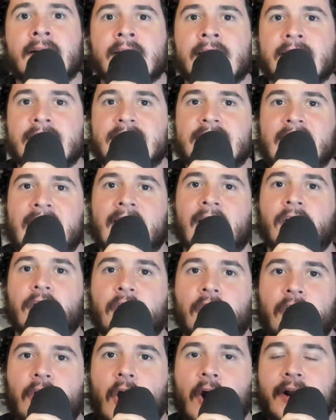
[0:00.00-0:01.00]
Dale
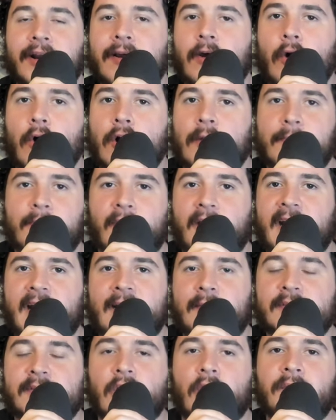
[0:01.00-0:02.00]
Earnhardt
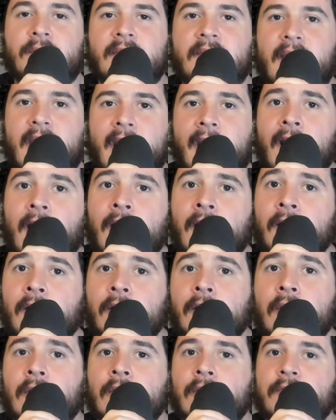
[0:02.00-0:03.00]
Incorporated was only there
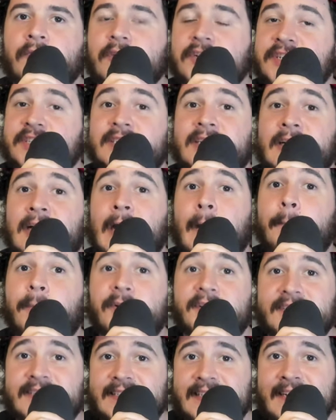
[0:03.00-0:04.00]
for just a
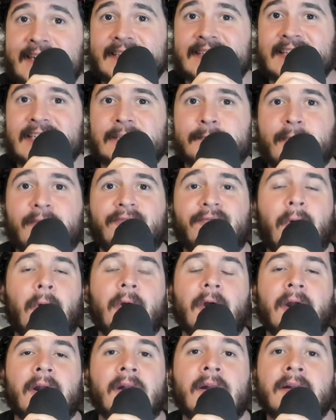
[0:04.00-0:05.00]
couple of seasons
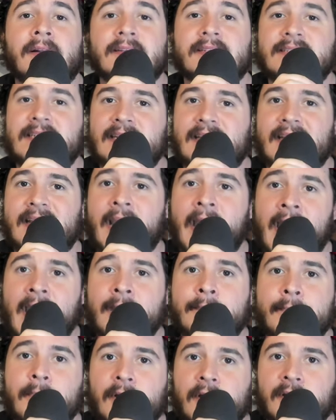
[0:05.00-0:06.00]
before
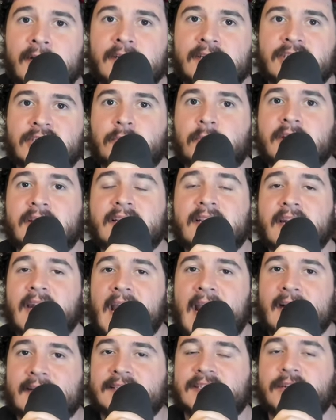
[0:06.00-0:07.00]
DEI merged with
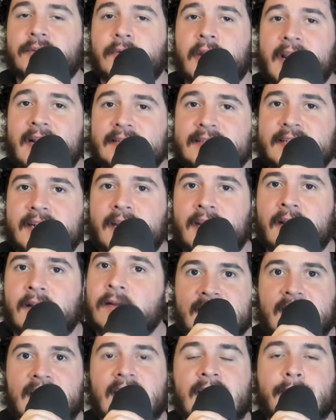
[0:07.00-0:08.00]
Ganassi
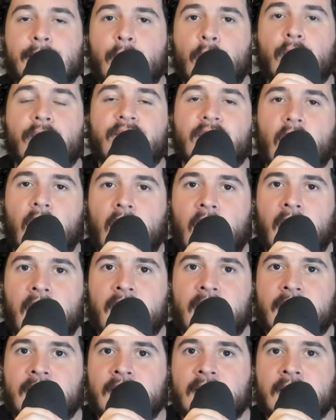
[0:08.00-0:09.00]
Racing. He moved
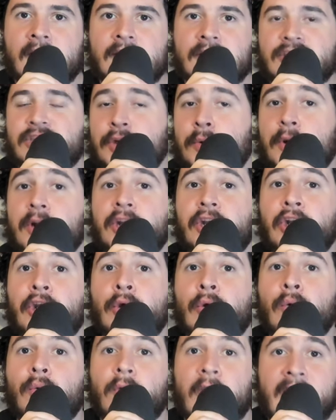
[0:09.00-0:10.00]
on to a
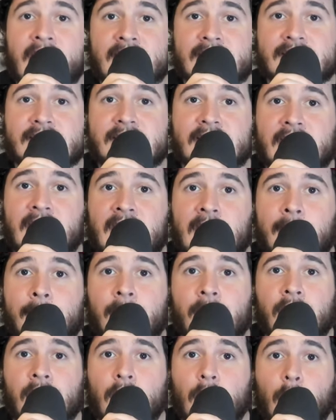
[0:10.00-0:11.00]
new race
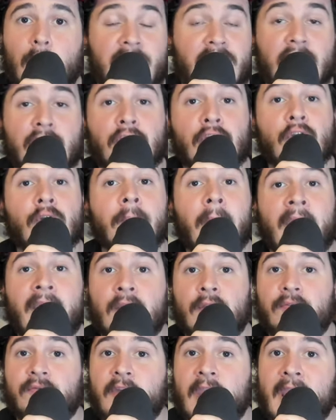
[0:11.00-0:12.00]
team with the new
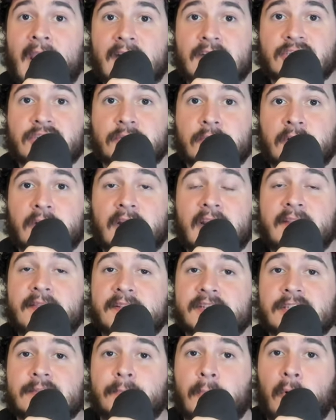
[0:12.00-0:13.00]
manufacturer in
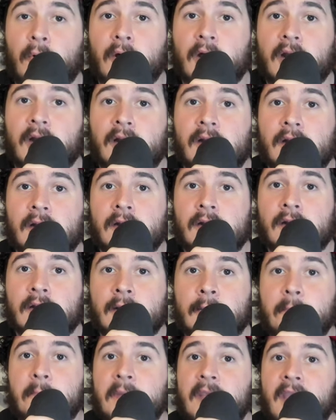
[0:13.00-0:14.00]
the sport
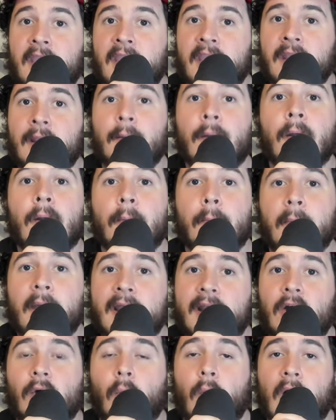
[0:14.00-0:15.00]
being
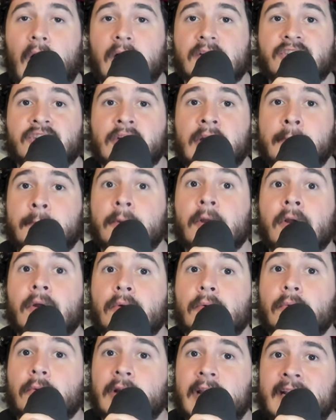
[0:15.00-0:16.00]
Michael Waltrip
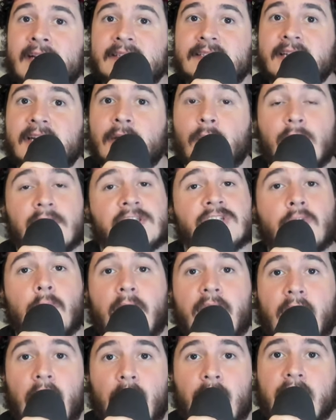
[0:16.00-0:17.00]
Racing with
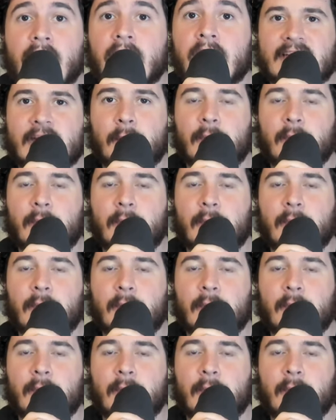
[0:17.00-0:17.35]
Toyota.